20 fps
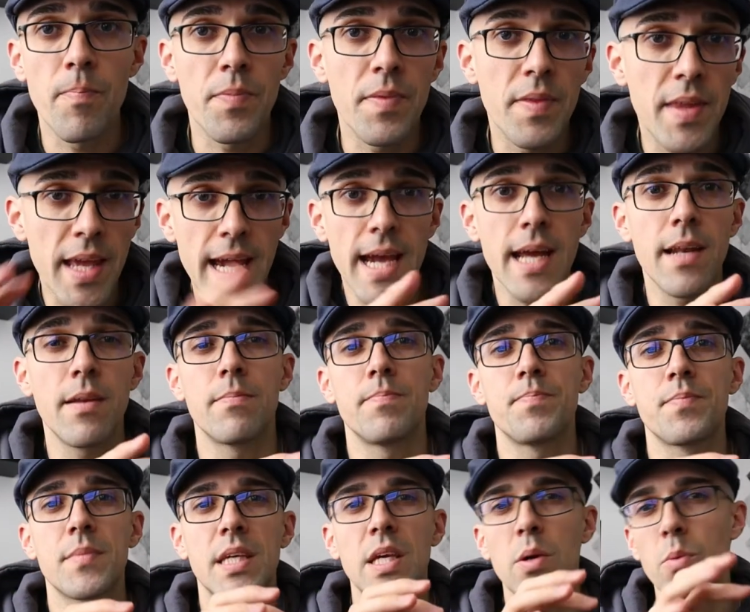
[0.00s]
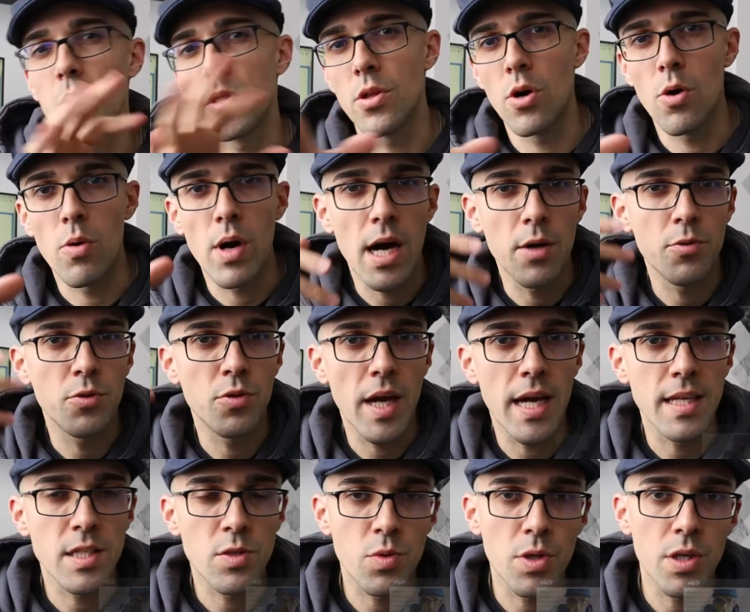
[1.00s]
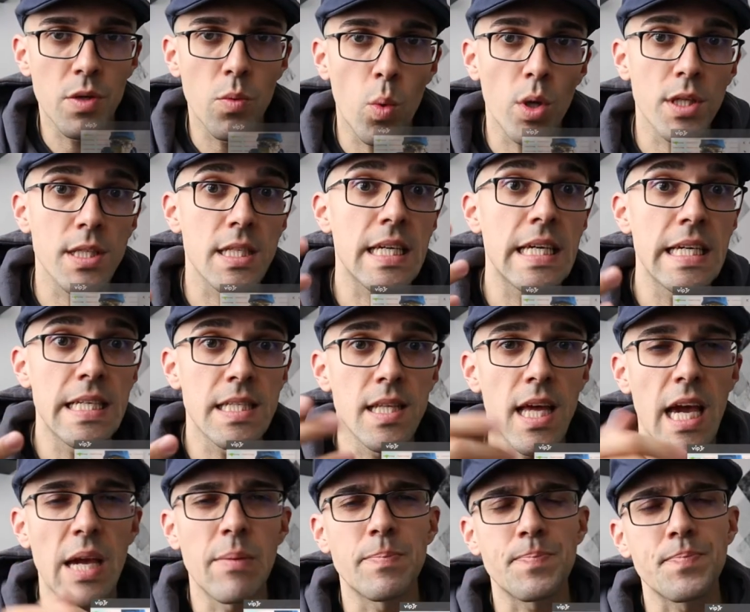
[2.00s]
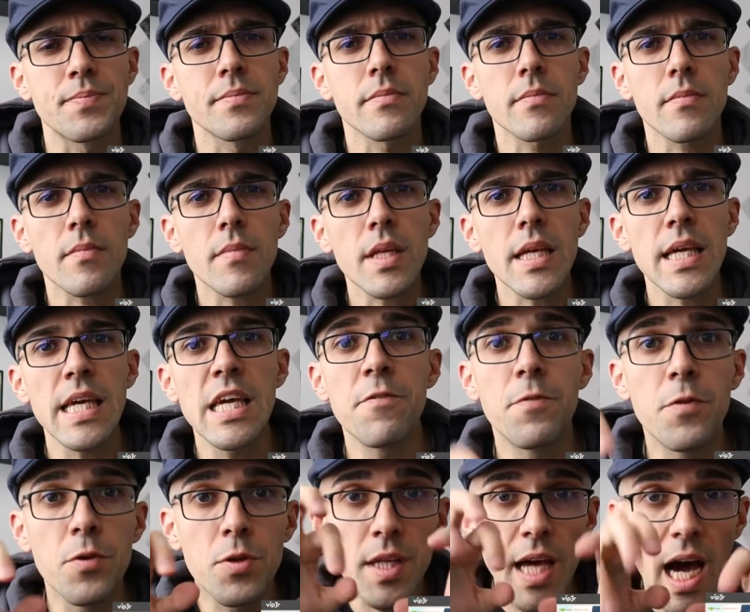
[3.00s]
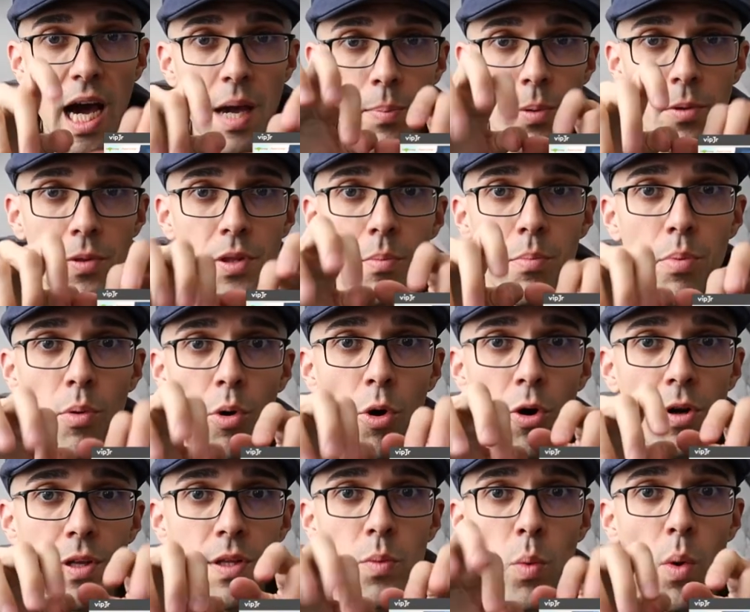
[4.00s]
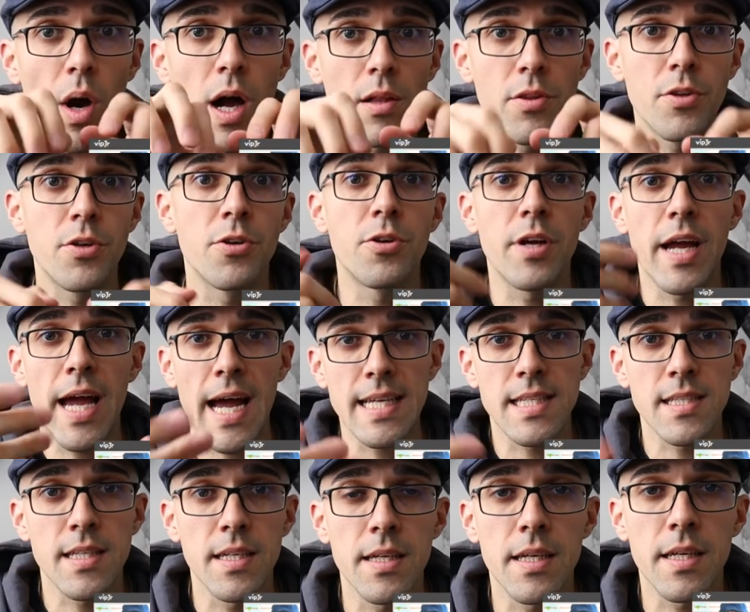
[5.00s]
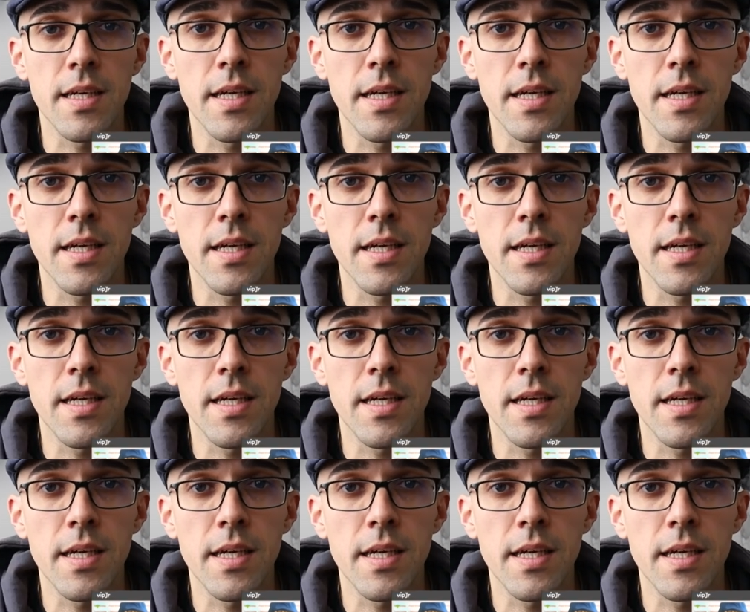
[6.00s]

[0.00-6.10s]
Then he will know how to answer what's his name. If you type on the board while you're asking